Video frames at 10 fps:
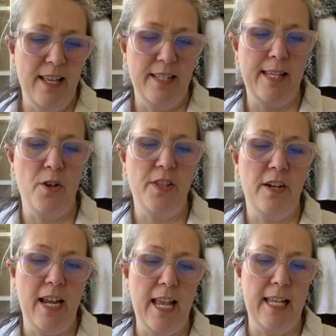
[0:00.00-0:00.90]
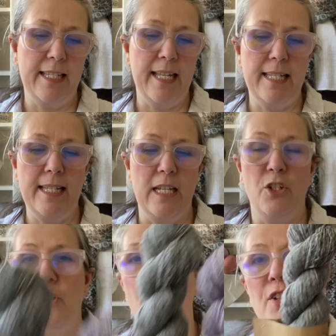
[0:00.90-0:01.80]
So there is, let's see,
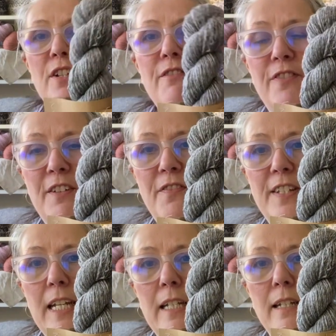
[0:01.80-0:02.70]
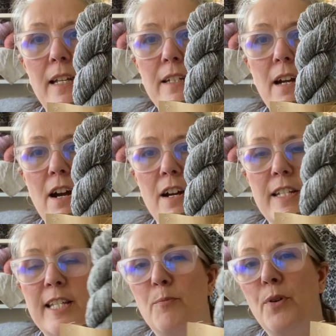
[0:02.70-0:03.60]
215
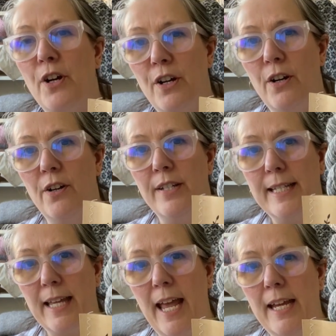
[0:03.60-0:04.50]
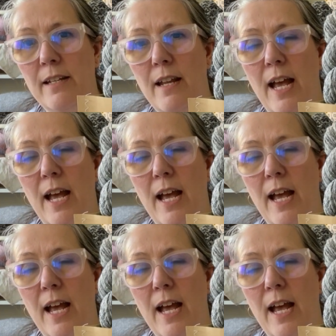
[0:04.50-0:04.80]
yards per skein,